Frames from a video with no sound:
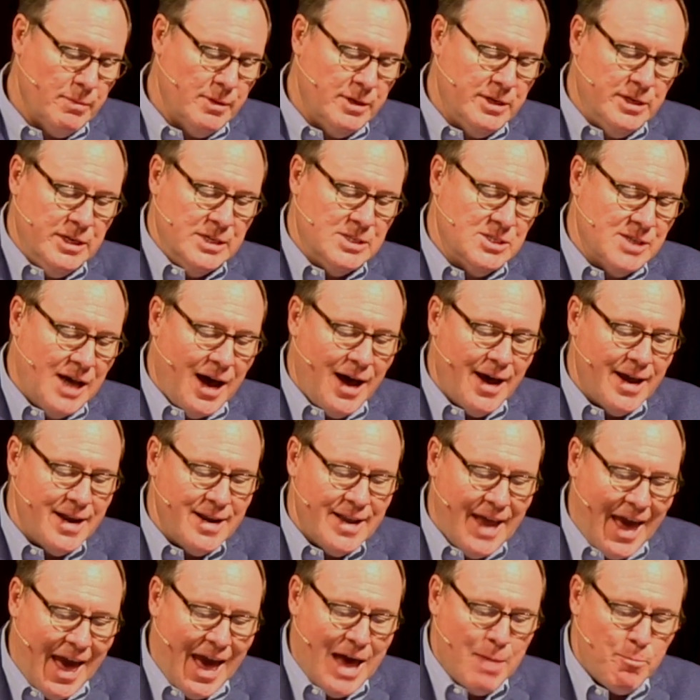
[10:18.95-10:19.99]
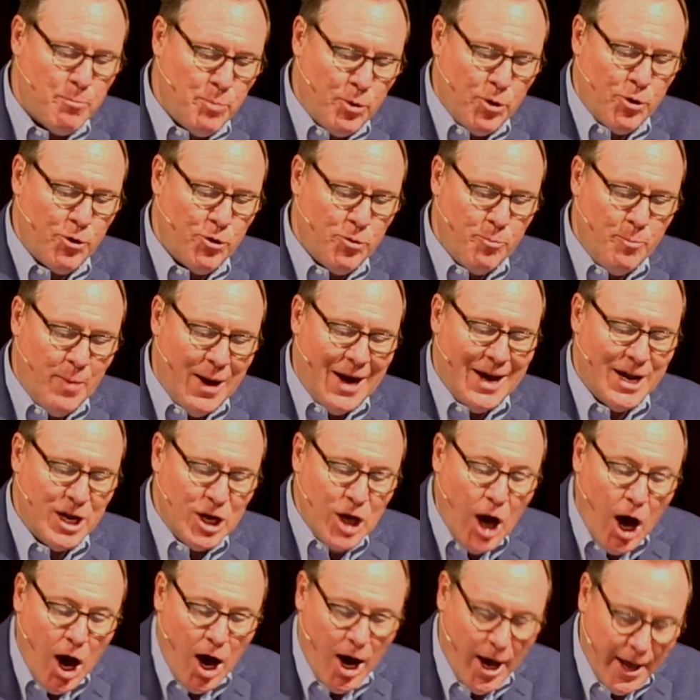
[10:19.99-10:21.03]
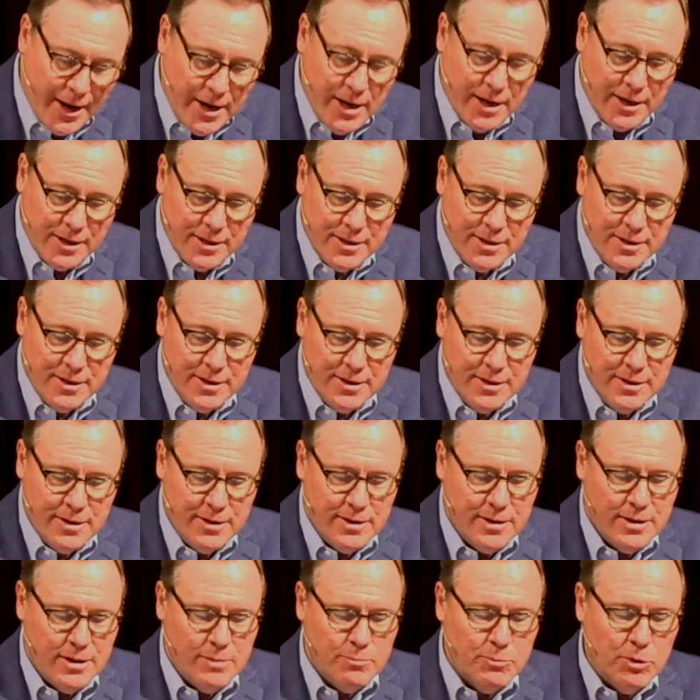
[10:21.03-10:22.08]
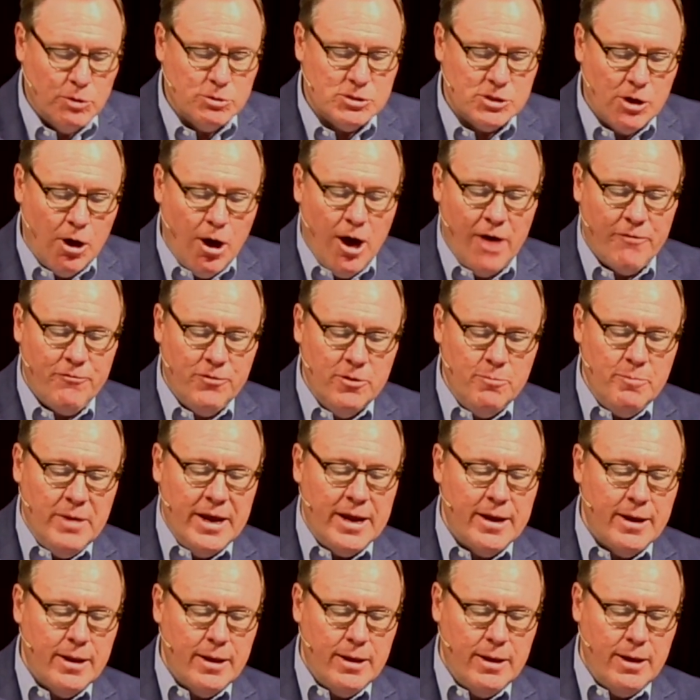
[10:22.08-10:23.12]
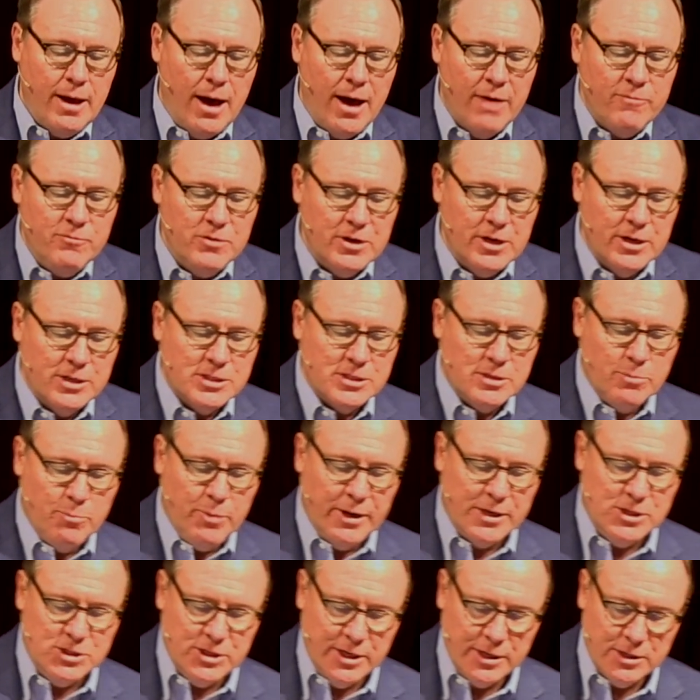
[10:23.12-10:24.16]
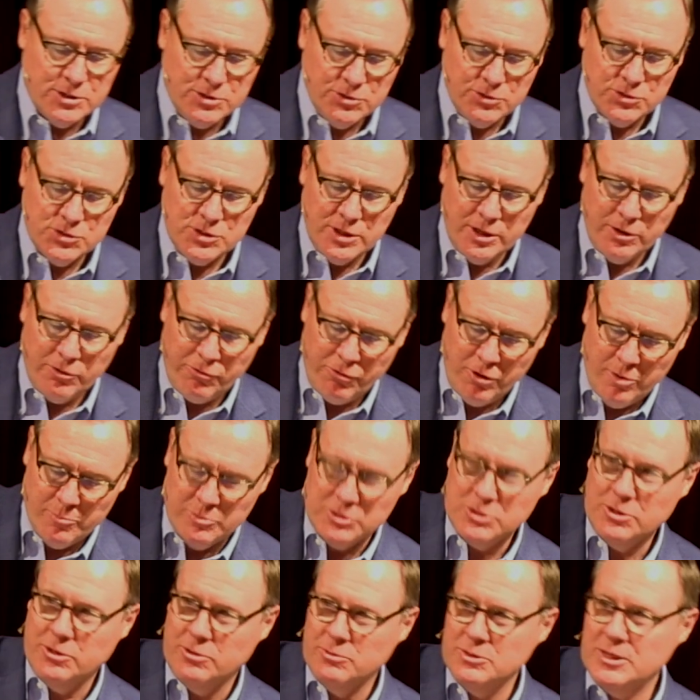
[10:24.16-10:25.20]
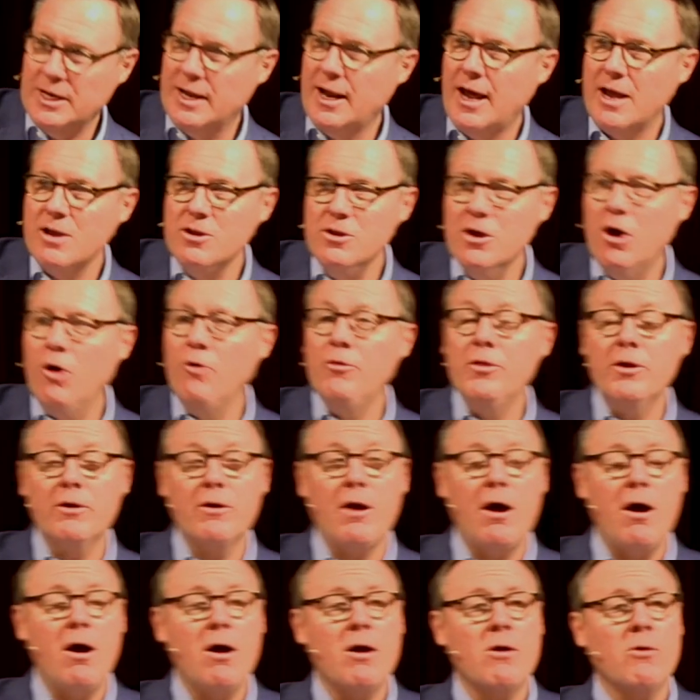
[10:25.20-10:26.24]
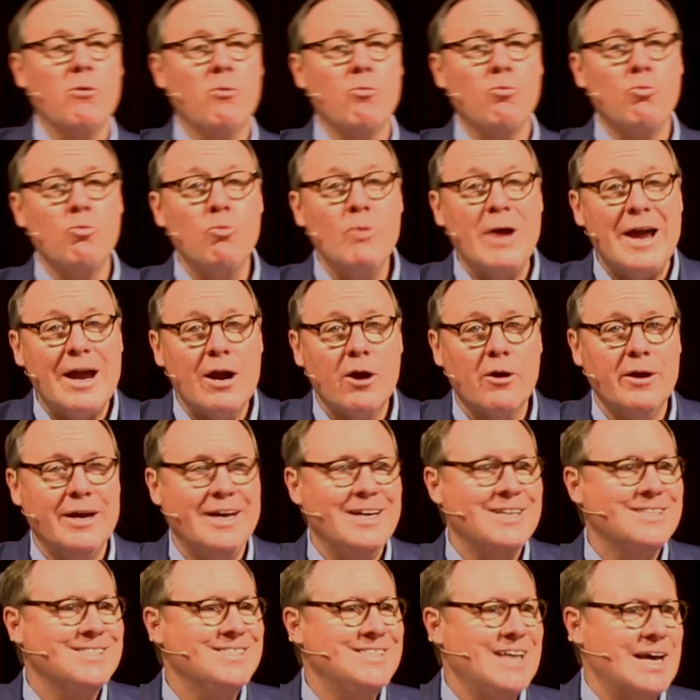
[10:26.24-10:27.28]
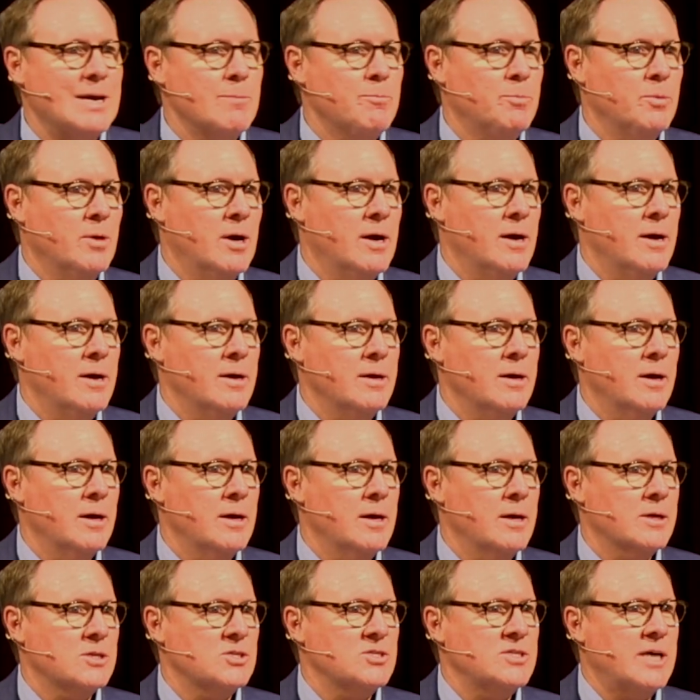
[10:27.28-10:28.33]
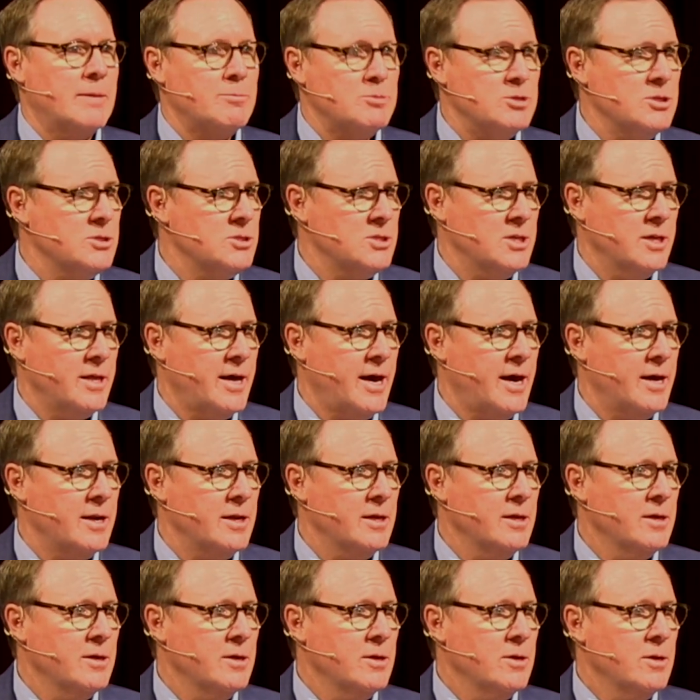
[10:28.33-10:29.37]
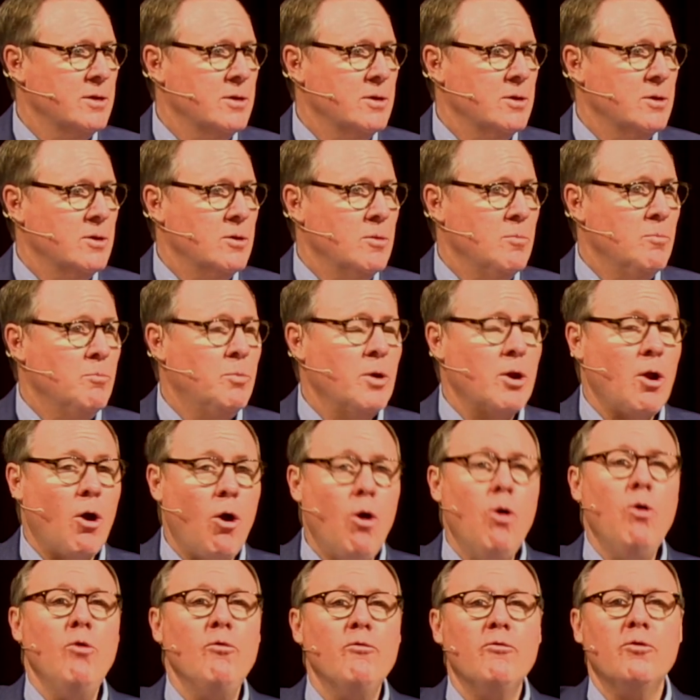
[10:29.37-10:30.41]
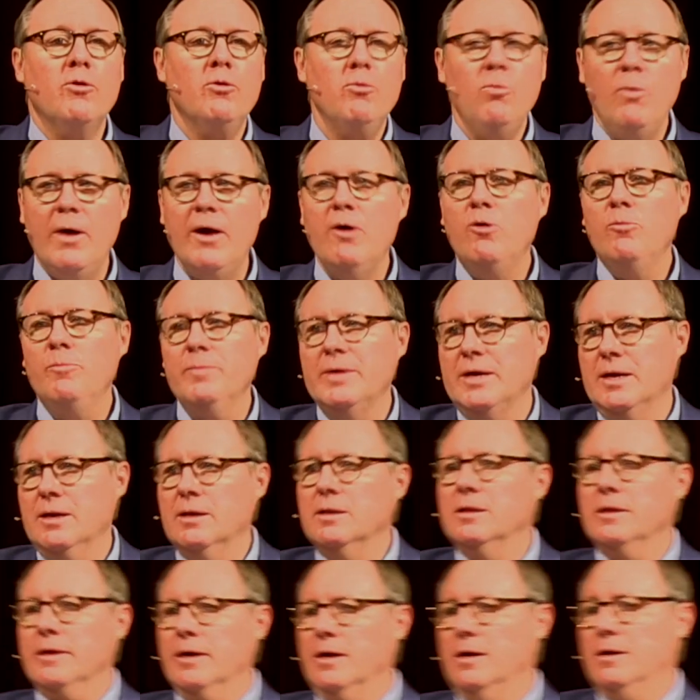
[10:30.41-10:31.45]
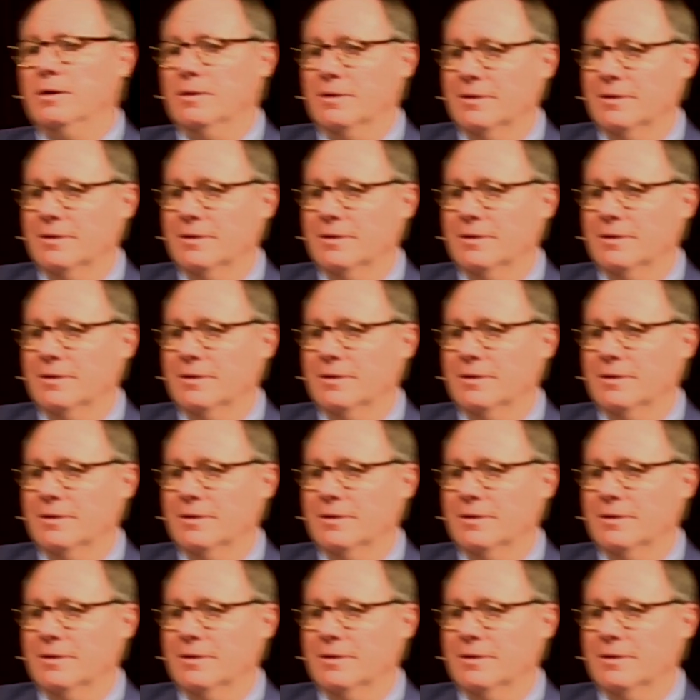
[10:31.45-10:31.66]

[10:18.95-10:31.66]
designed at birth by God most often made obvious by genitals and chromosomes. And I know there are rare example, uh, uh, exceptions to that, but overwhelmingly,